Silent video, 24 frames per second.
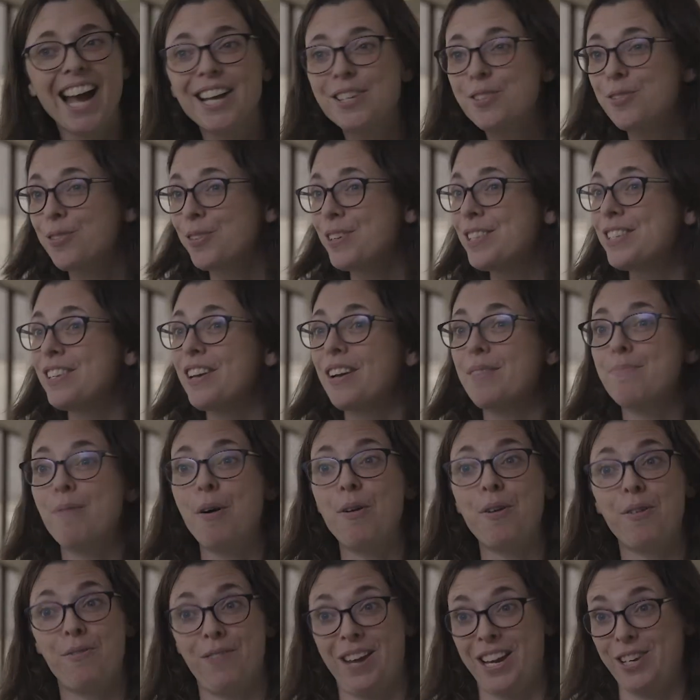extrinsic
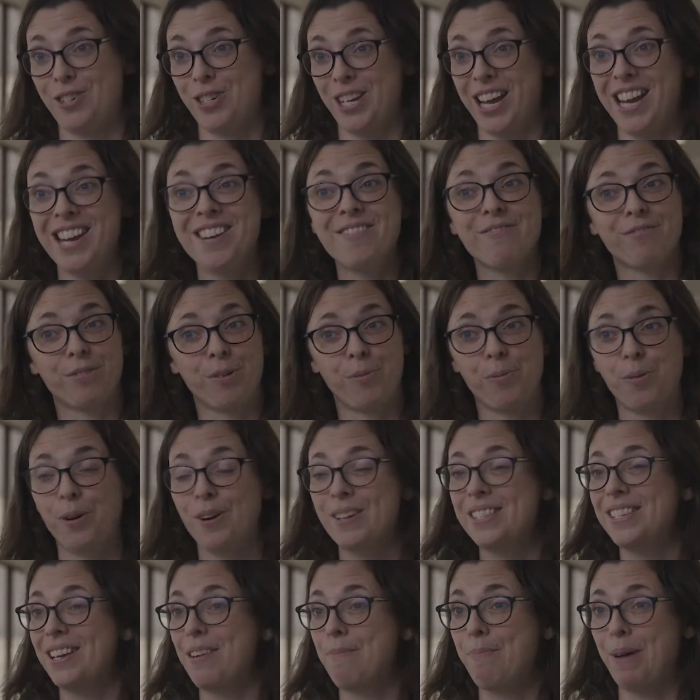motivation,
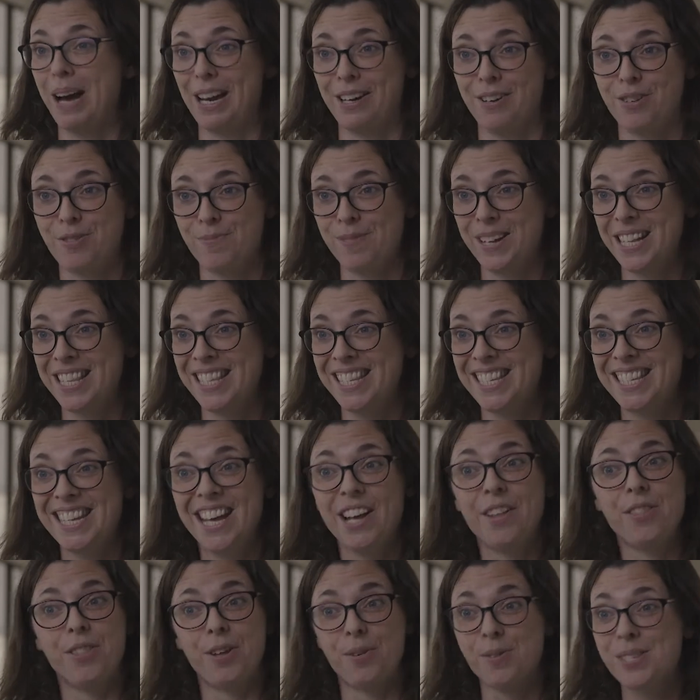rewards and punishments,
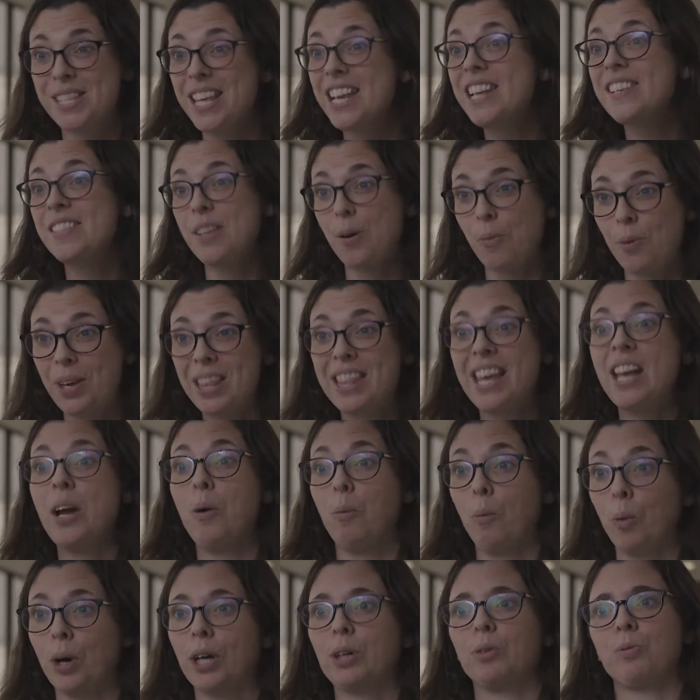those things that we think
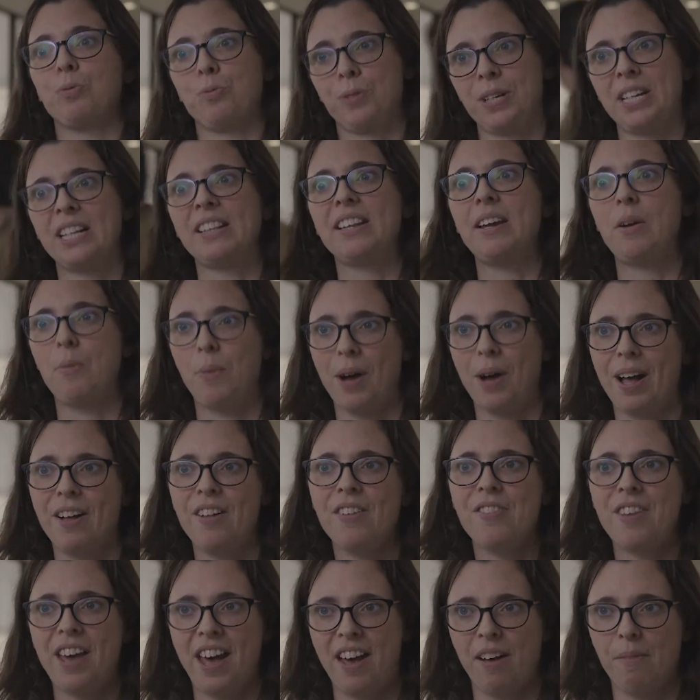work really well
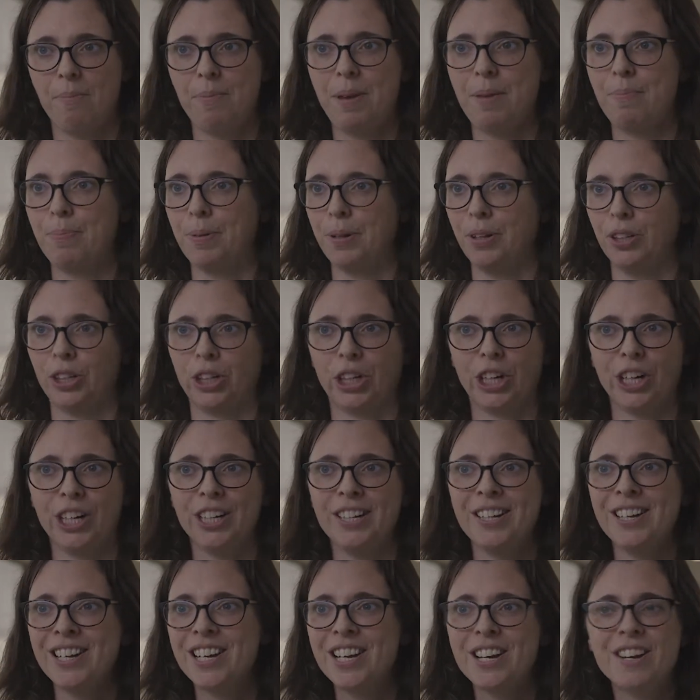to help people
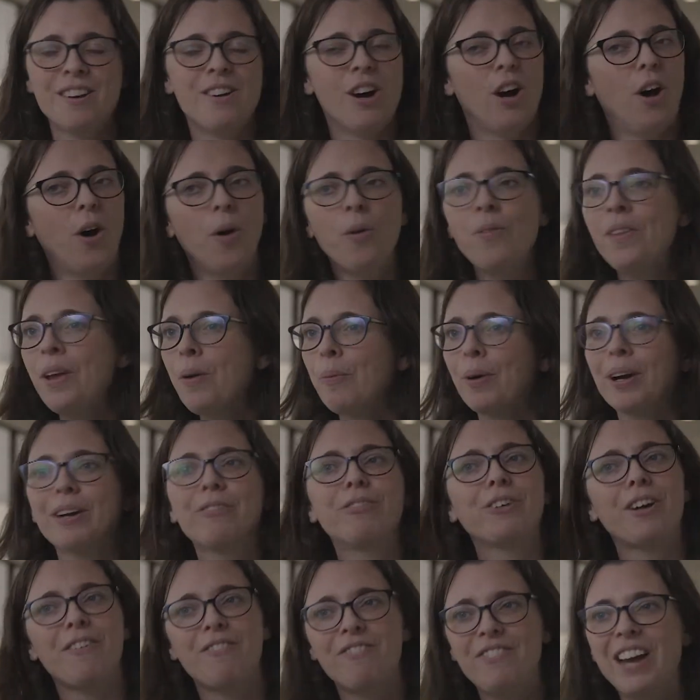learn, only work
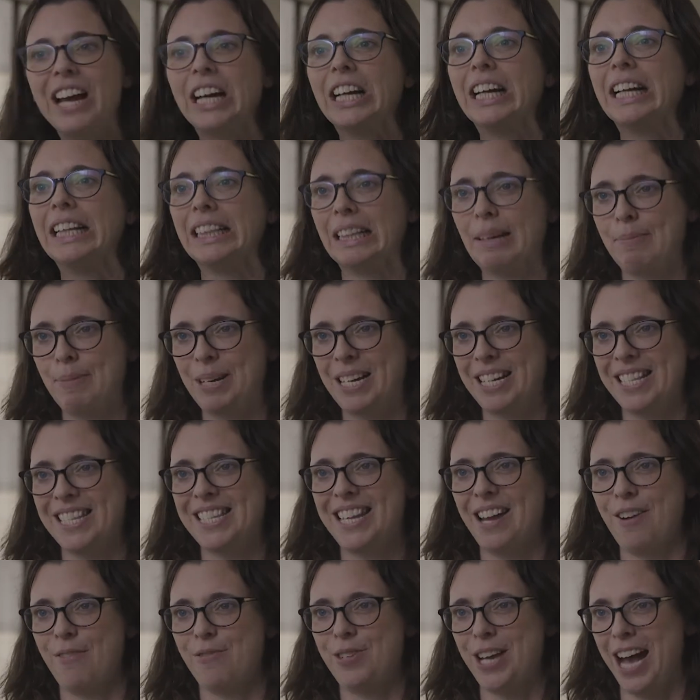for a very limited
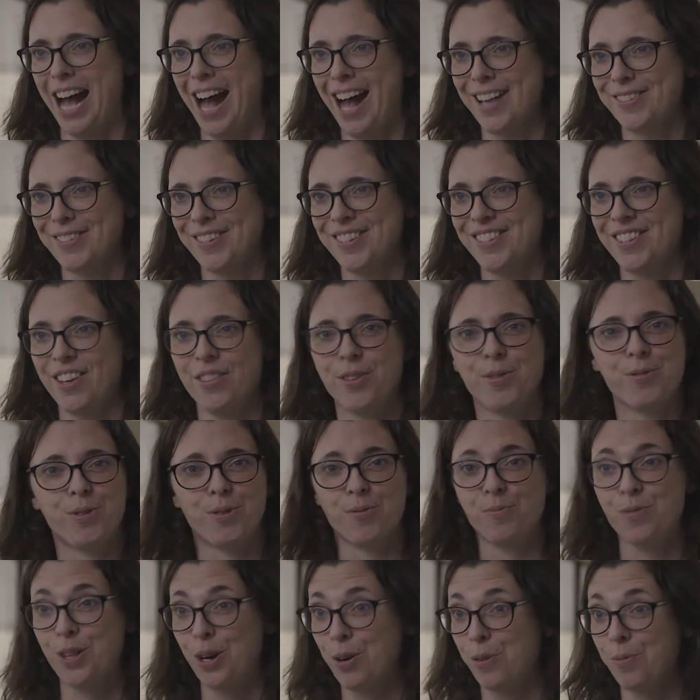set of tasks.
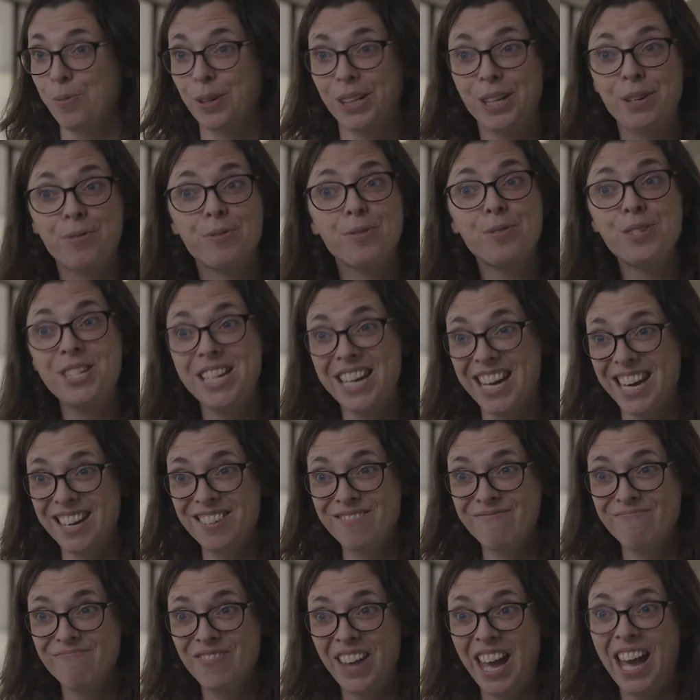That are really routine
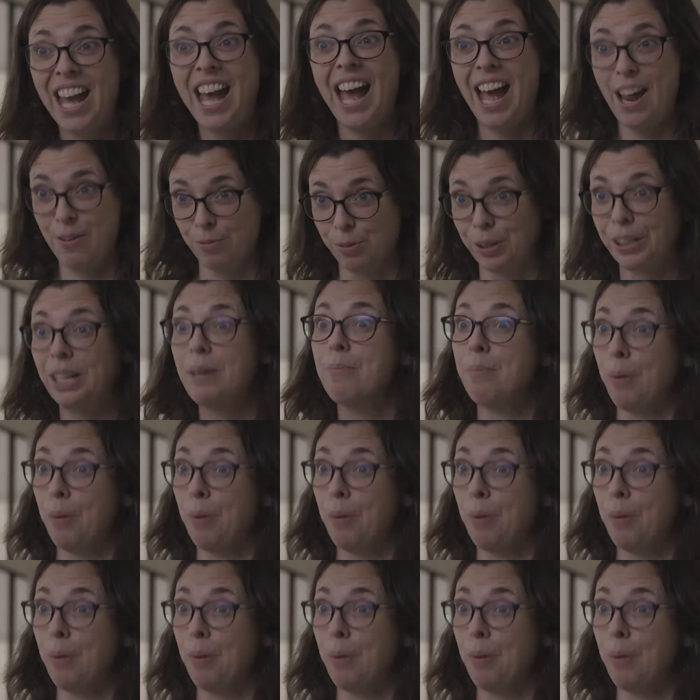and really